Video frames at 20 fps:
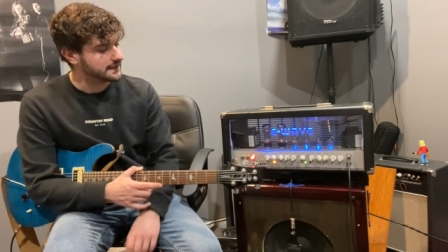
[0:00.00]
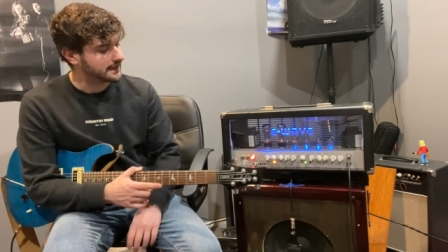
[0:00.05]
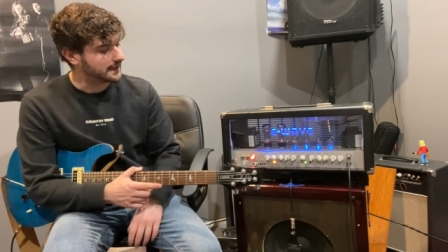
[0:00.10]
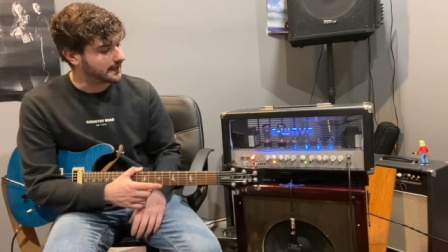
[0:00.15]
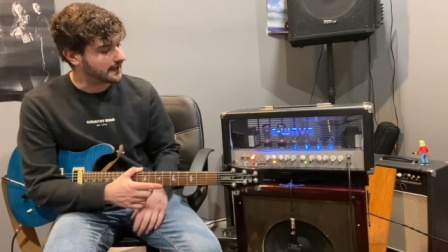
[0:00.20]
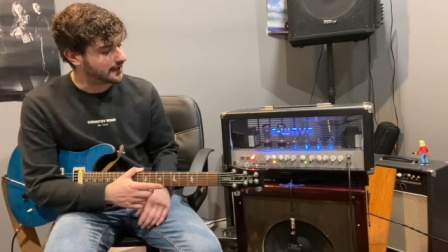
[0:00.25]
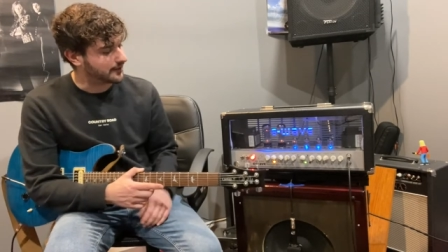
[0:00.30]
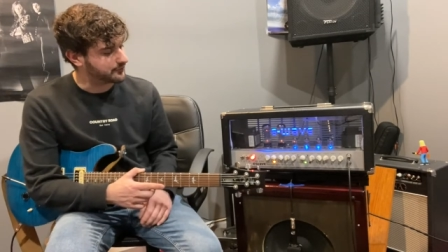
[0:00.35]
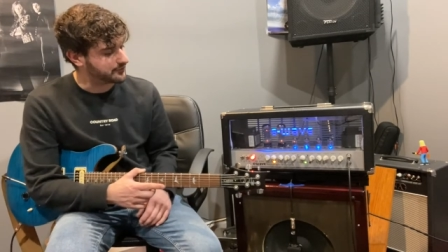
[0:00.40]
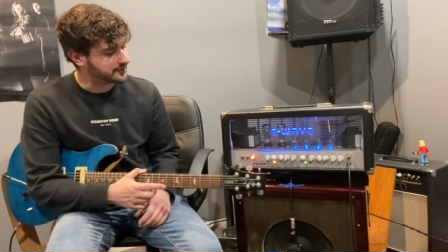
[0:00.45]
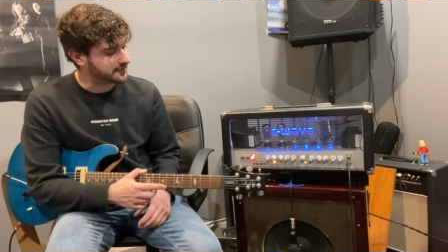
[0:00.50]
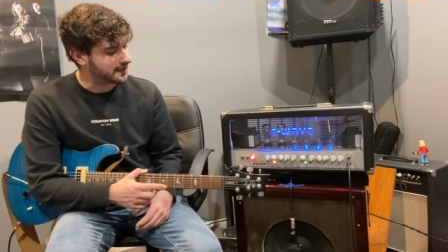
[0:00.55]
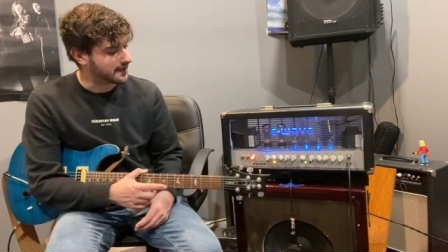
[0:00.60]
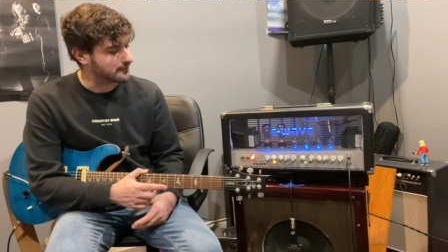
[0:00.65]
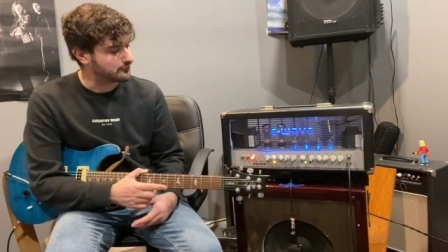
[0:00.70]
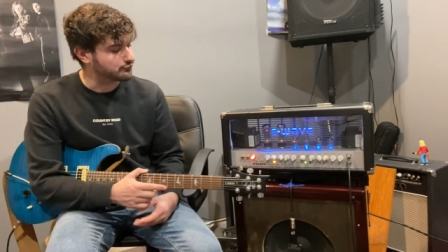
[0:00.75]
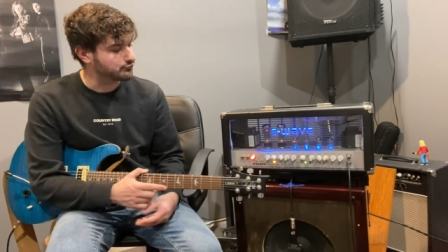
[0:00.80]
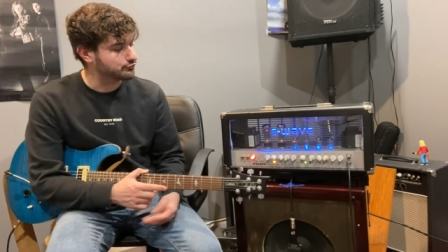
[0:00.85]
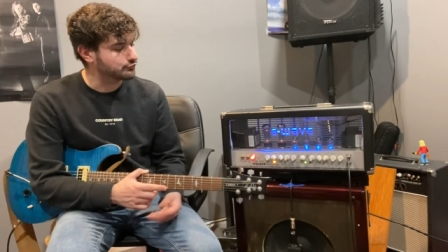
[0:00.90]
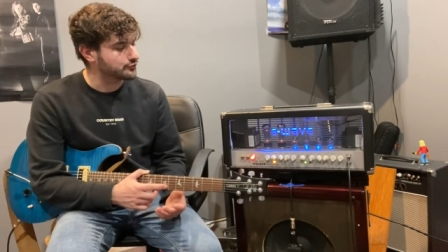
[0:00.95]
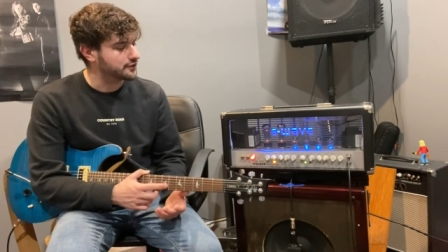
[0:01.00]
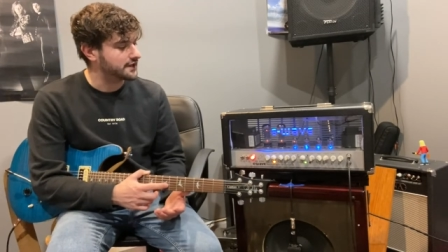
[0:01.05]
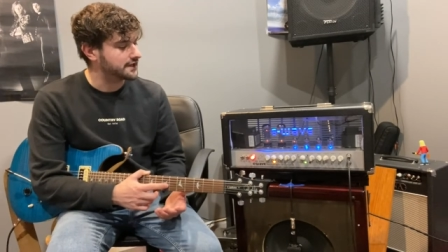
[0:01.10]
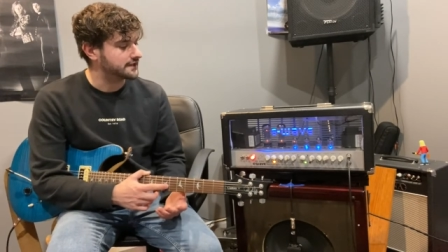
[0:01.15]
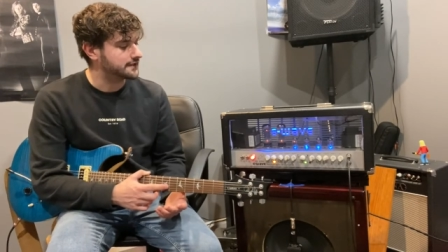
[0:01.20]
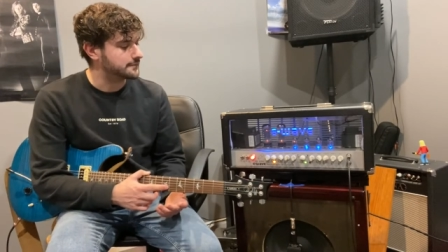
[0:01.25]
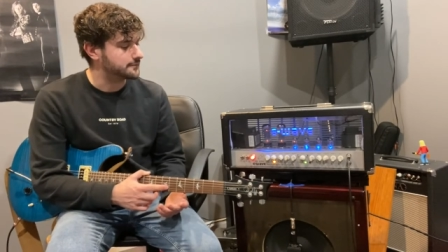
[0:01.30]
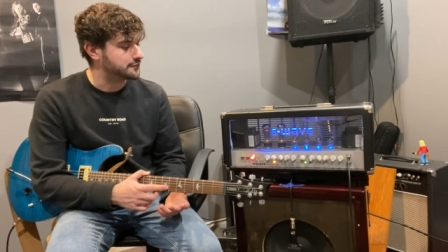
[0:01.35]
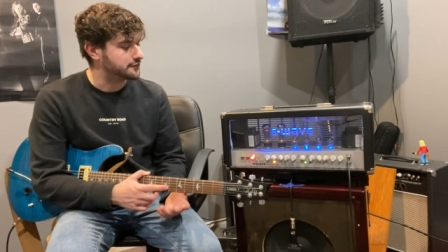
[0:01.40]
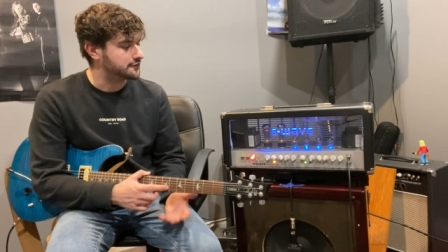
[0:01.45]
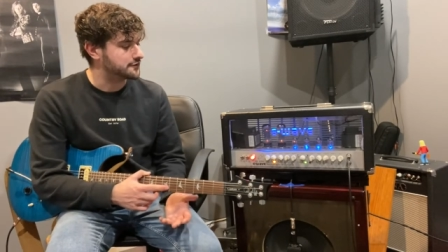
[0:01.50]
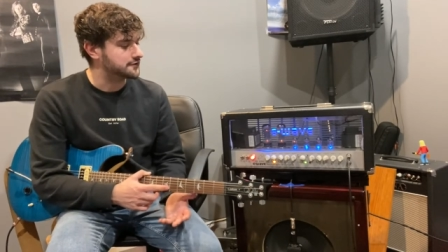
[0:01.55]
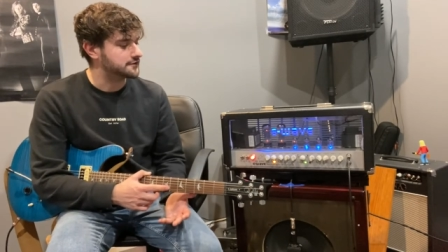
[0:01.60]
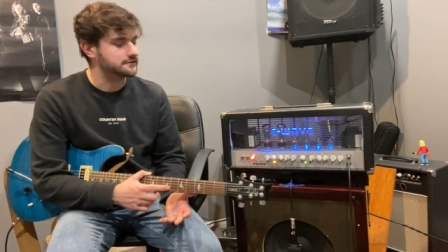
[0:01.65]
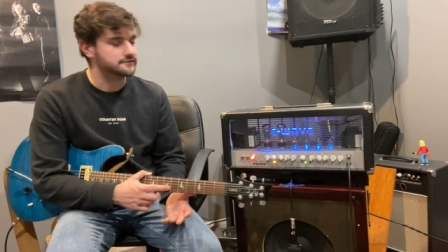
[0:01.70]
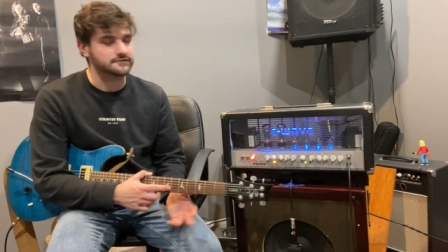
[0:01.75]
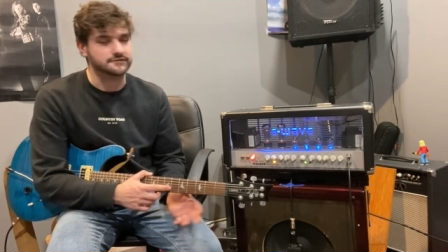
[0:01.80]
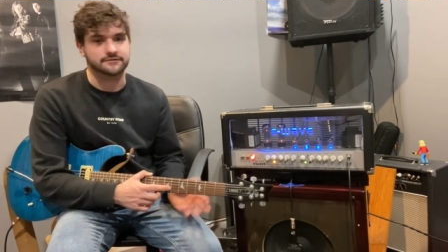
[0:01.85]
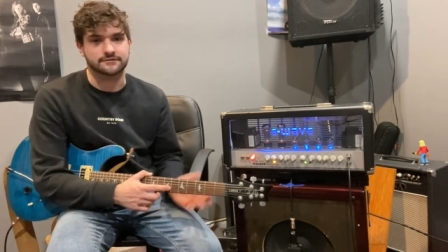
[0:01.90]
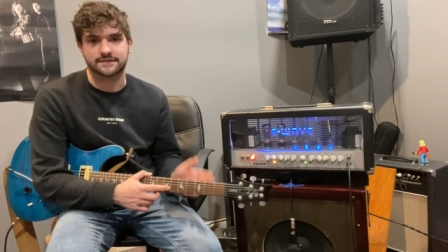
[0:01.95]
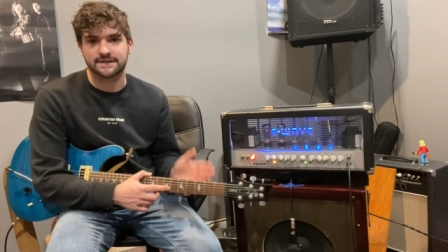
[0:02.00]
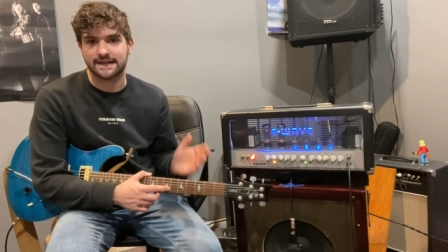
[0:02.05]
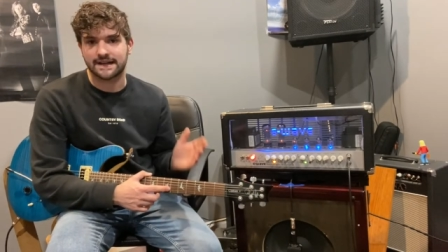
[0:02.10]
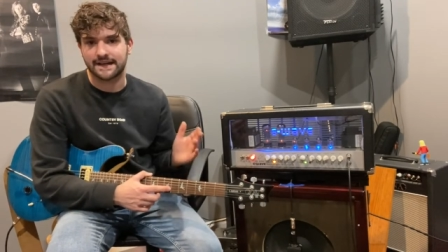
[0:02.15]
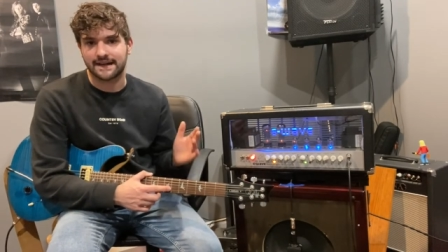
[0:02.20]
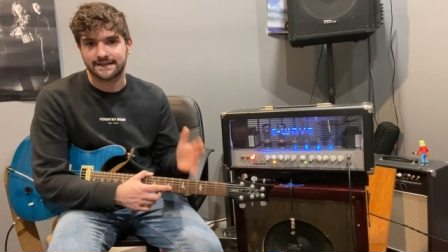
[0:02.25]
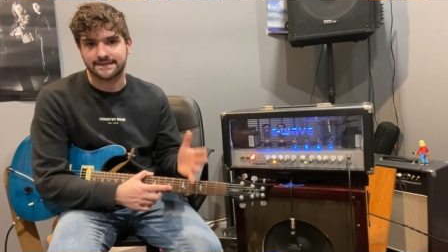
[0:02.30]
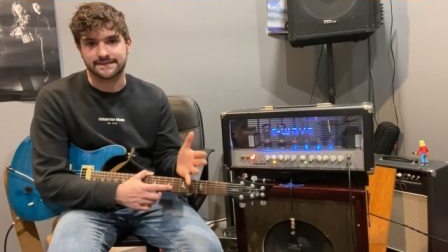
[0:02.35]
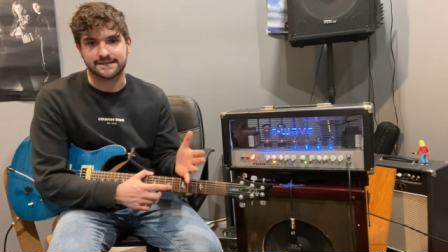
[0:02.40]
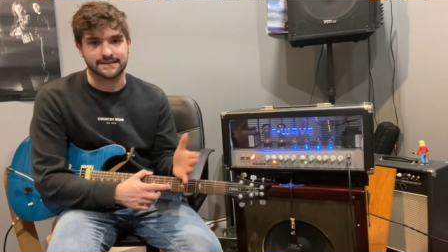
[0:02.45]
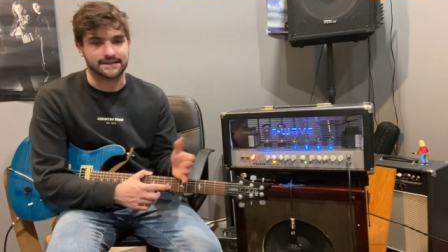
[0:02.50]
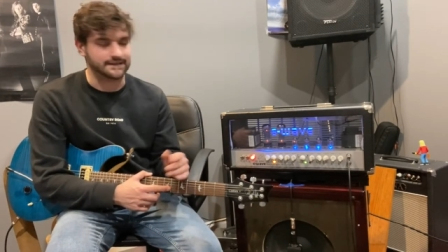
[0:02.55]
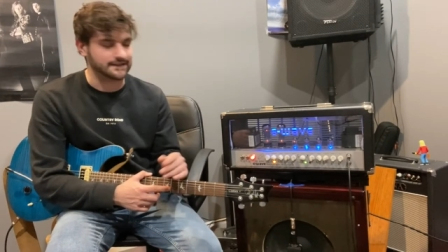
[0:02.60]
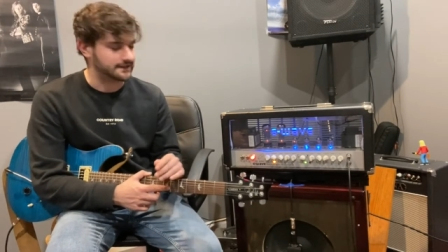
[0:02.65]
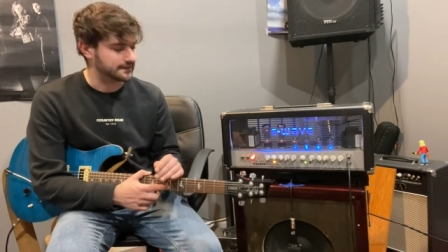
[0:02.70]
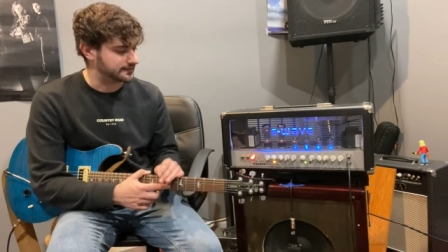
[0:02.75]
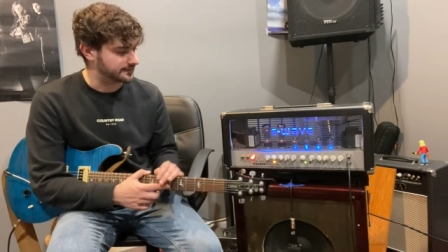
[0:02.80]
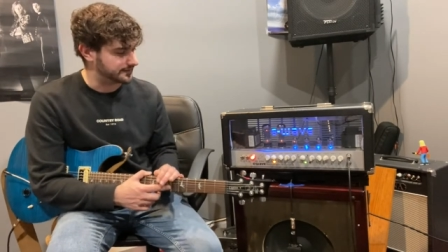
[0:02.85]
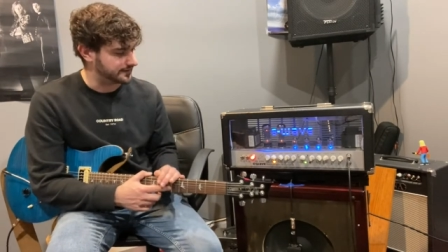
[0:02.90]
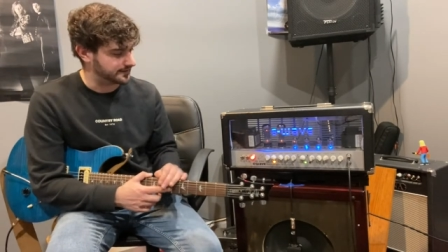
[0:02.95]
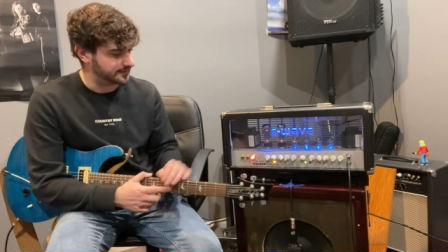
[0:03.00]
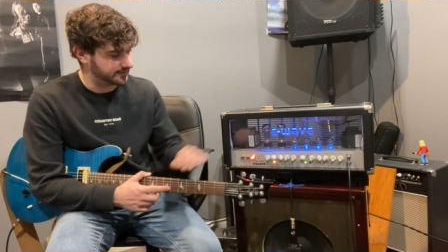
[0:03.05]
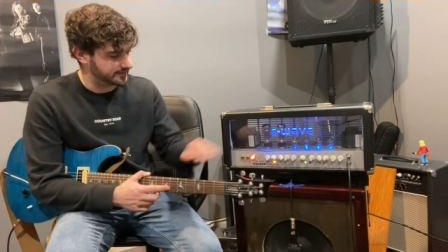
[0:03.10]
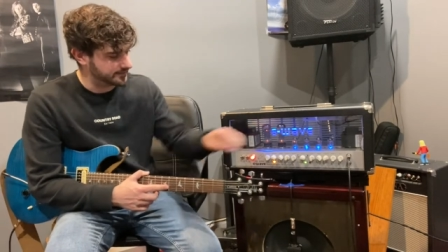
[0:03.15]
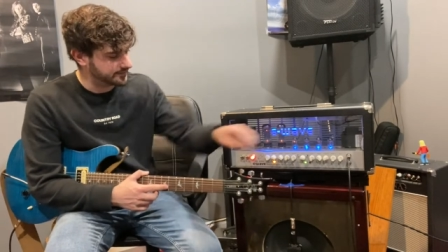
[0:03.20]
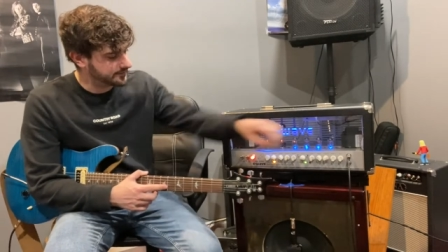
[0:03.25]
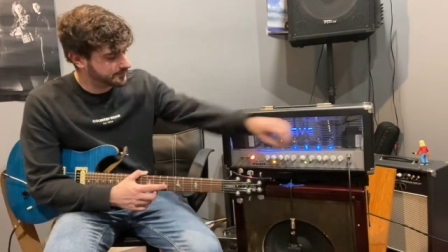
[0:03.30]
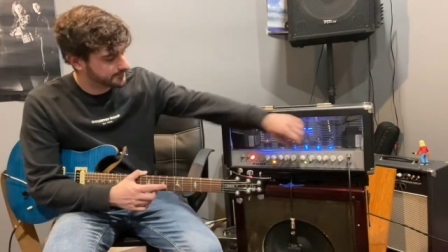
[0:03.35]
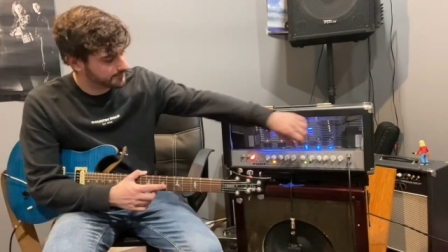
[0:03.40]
uh, we get a really beautiful cutting lead.